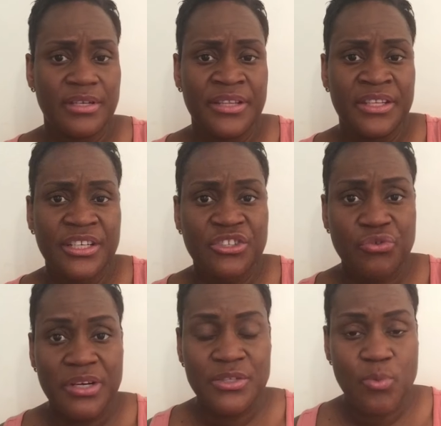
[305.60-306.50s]
in the
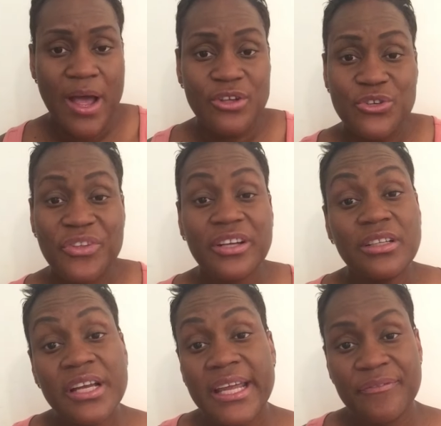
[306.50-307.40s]
industry as well. So they're
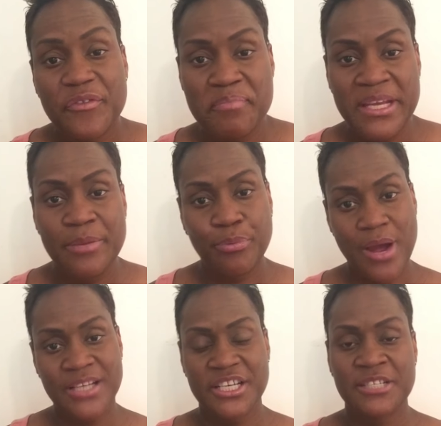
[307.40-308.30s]
looking for meaty
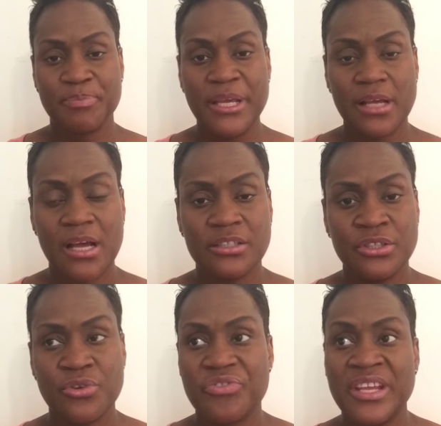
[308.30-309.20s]
projects,
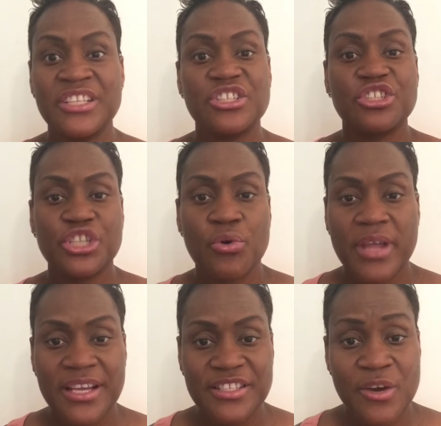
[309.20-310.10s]
you know, things to
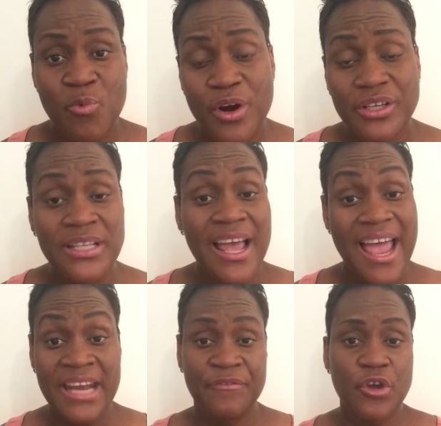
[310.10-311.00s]
showcase their work.
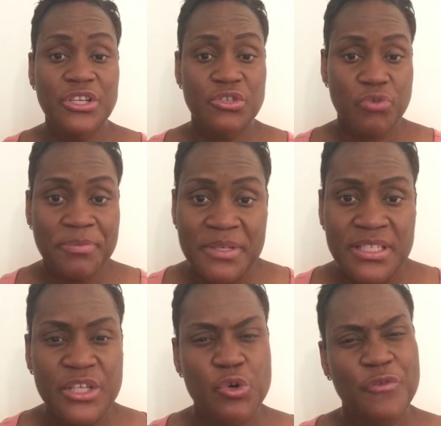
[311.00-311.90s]
And if your script
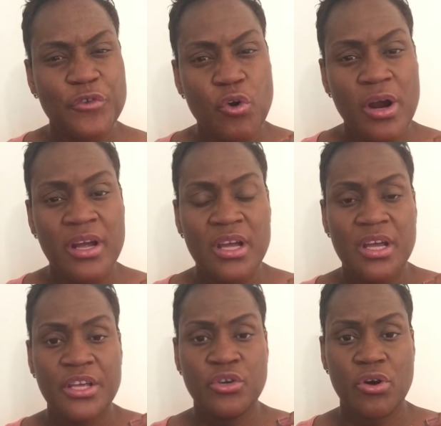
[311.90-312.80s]
is good, or if
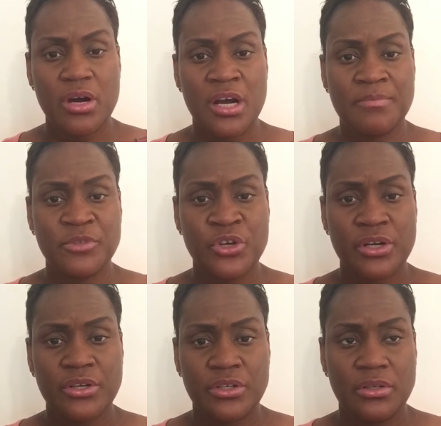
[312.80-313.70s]

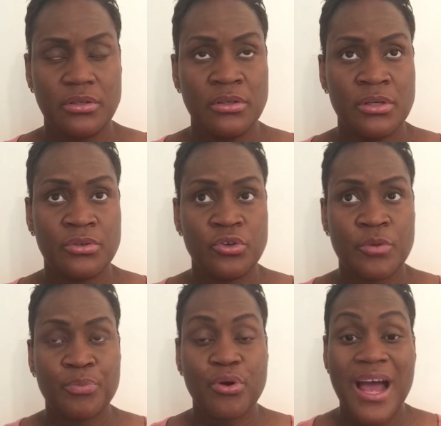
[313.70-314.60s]

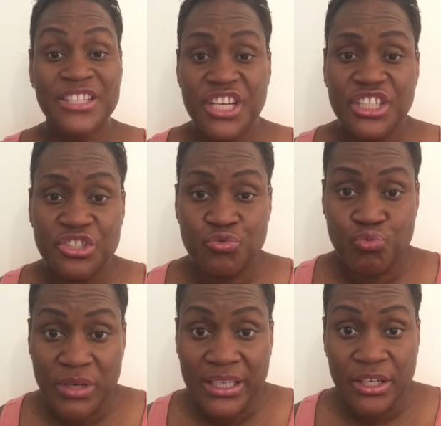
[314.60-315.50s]
your project is
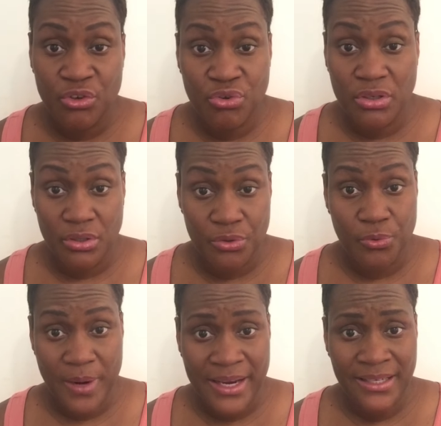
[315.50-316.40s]
really
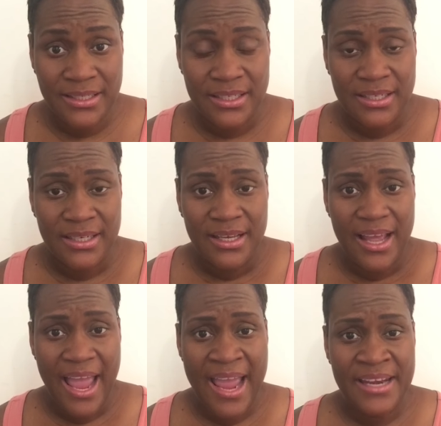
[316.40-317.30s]
great,
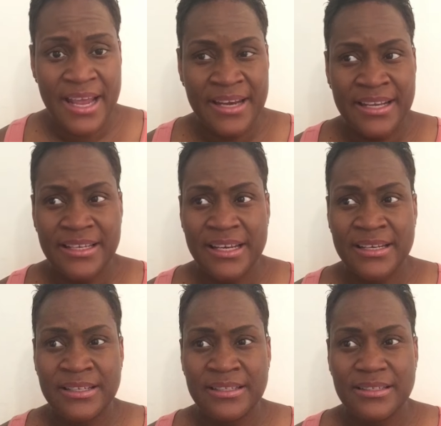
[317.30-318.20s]

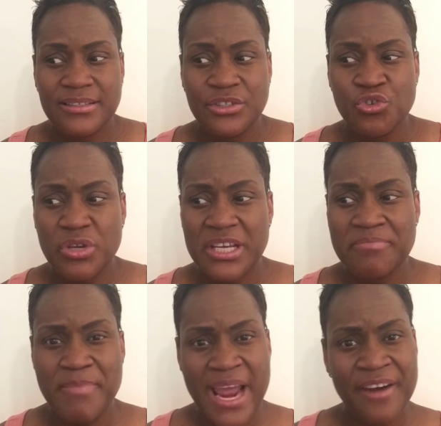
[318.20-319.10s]
and you
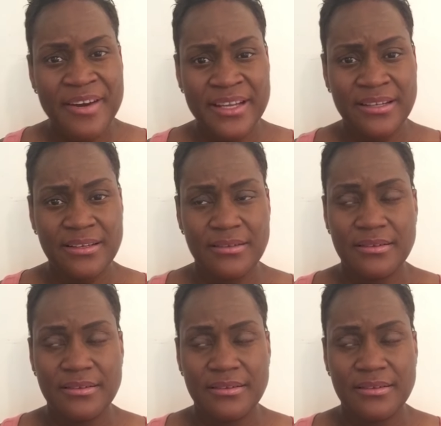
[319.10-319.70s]
can marry,